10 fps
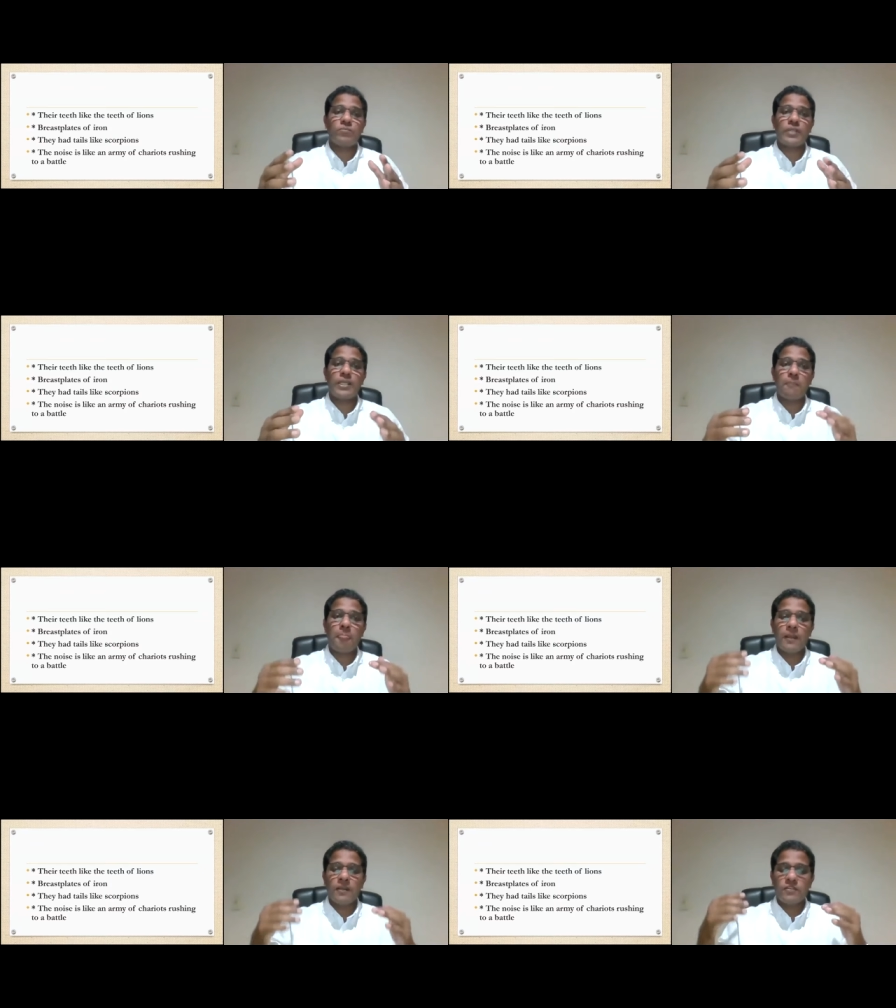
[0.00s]
Okay,
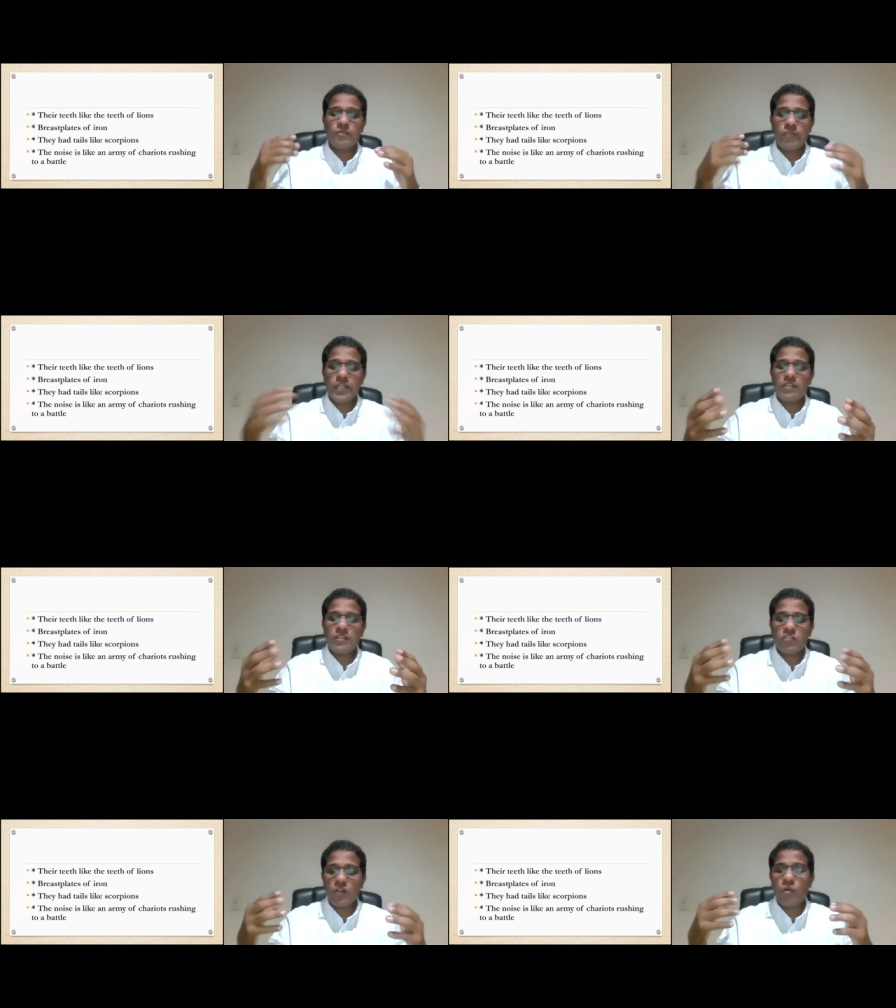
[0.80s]
so when
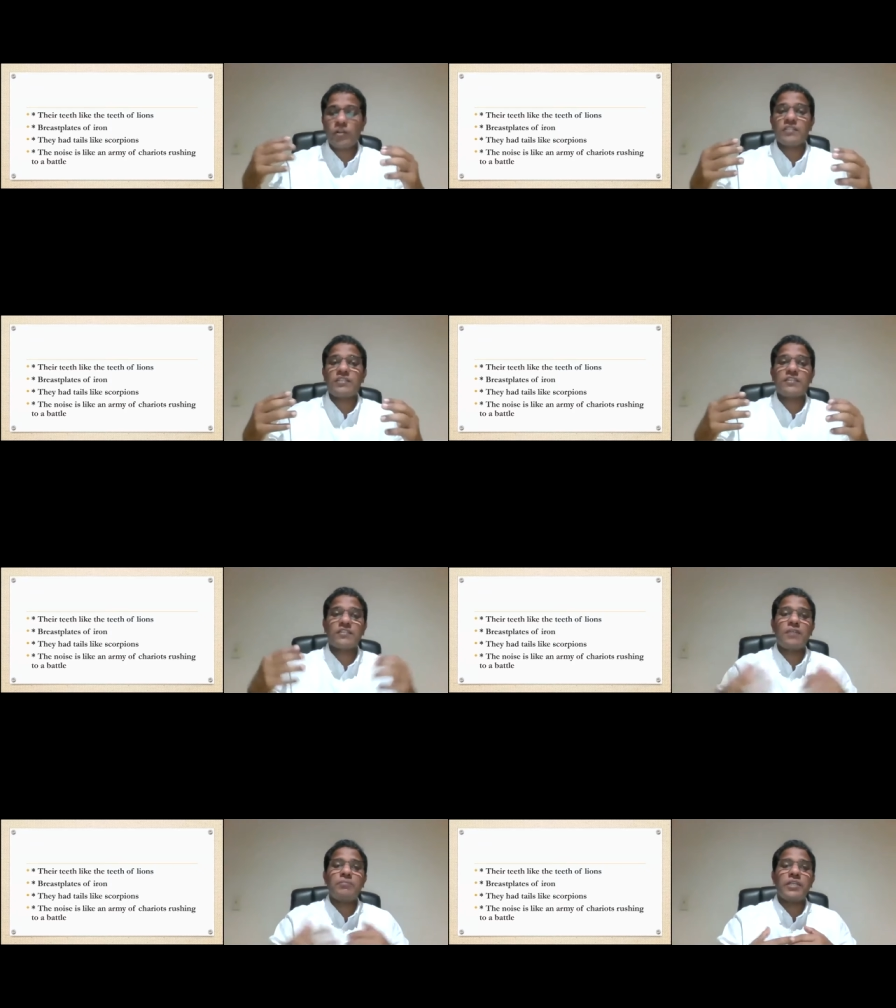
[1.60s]
this locust is
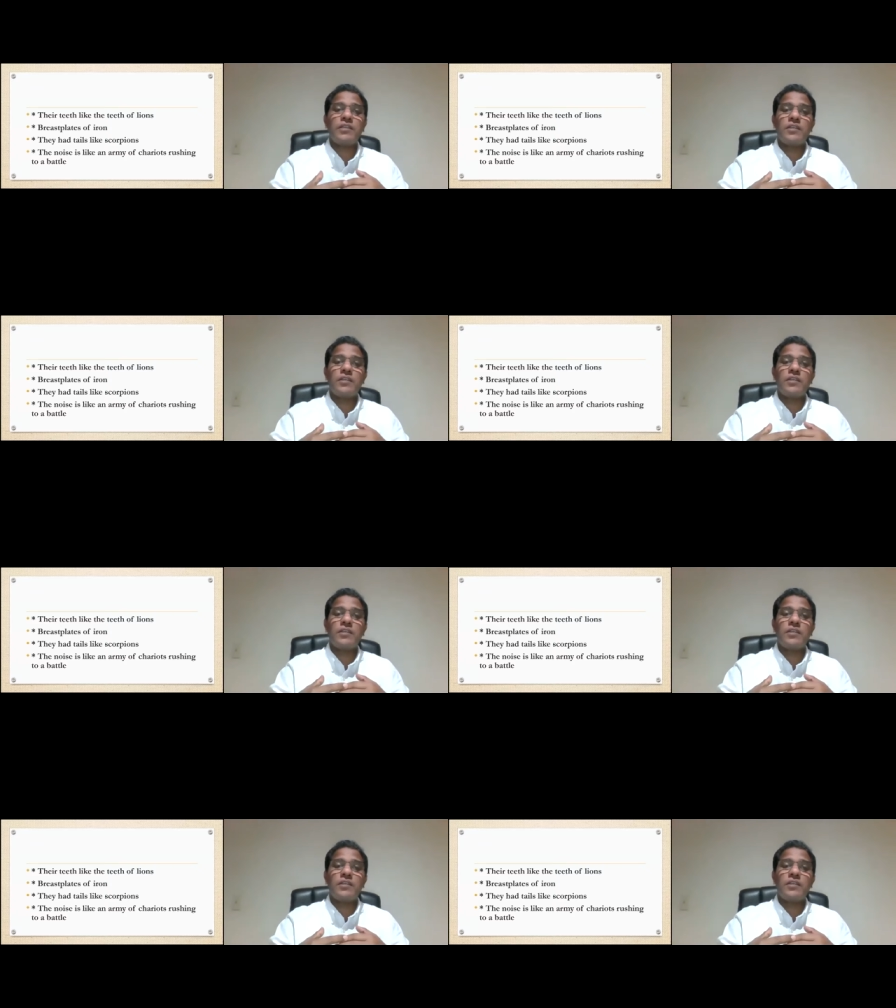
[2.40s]
coming,